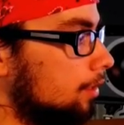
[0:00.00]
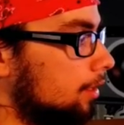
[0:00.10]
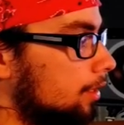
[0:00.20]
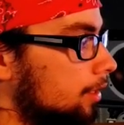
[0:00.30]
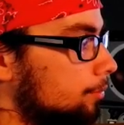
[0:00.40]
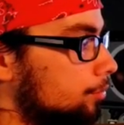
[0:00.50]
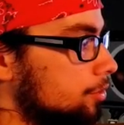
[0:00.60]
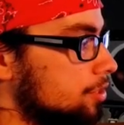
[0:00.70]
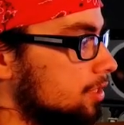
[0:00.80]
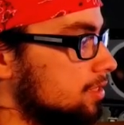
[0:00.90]
I'm
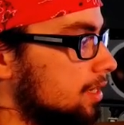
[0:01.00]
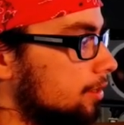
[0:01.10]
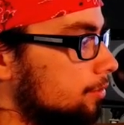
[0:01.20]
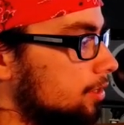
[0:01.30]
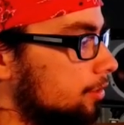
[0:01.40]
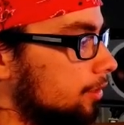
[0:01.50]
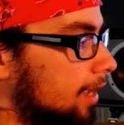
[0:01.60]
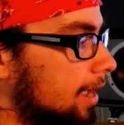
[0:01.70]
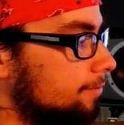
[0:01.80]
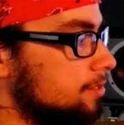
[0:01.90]
pushing it down nearly
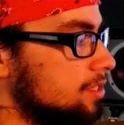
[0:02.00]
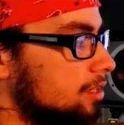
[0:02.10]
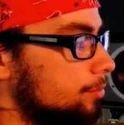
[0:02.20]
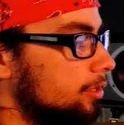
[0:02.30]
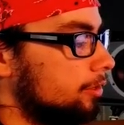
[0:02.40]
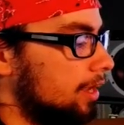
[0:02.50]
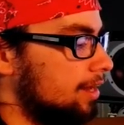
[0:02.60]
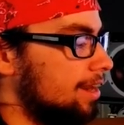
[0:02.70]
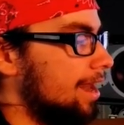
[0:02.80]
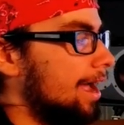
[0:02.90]
1/2 a centimeter,
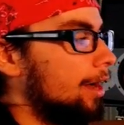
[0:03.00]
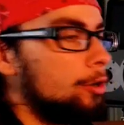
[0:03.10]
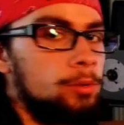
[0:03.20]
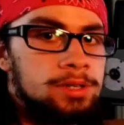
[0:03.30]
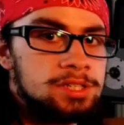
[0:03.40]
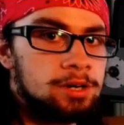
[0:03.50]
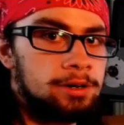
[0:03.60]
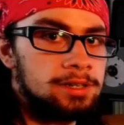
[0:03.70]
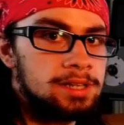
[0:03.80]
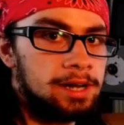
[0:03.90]
and now it's starting to